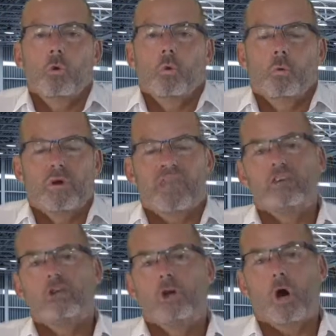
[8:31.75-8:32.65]
We're
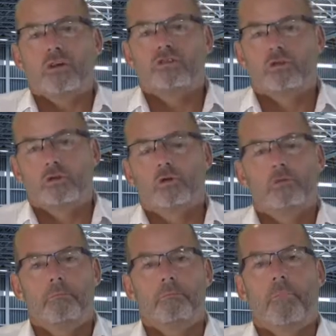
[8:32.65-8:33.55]
then going
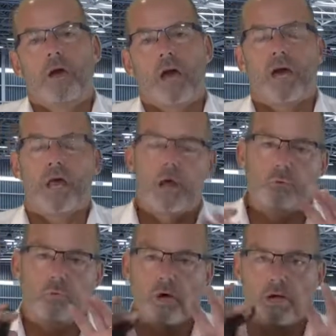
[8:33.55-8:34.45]
to,
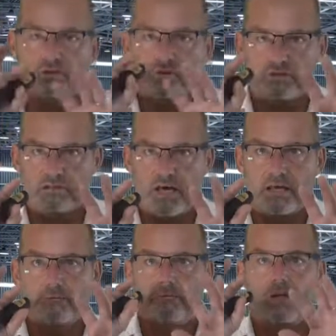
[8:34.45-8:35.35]
and I should
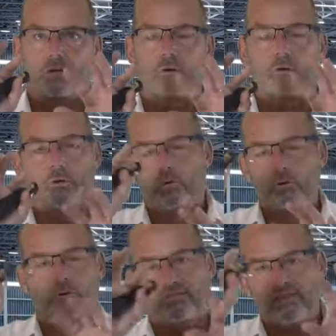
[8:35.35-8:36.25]
say that
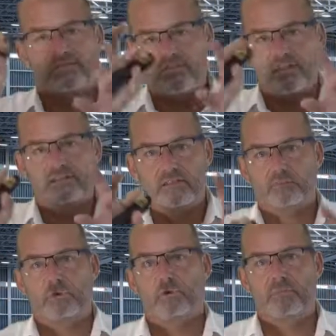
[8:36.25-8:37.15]
all of these things I'm
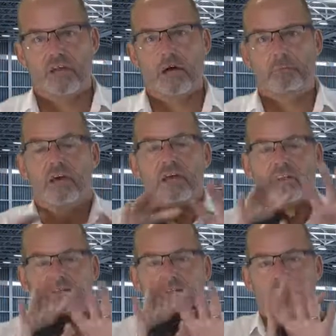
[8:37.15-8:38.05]
talking about, how
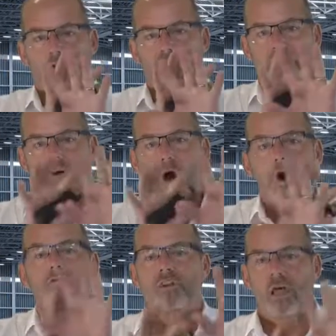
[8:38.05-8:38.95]
there's a lot of
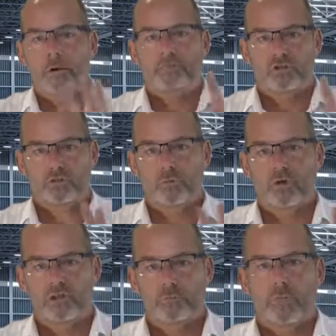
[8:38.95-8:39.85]
overlap between them.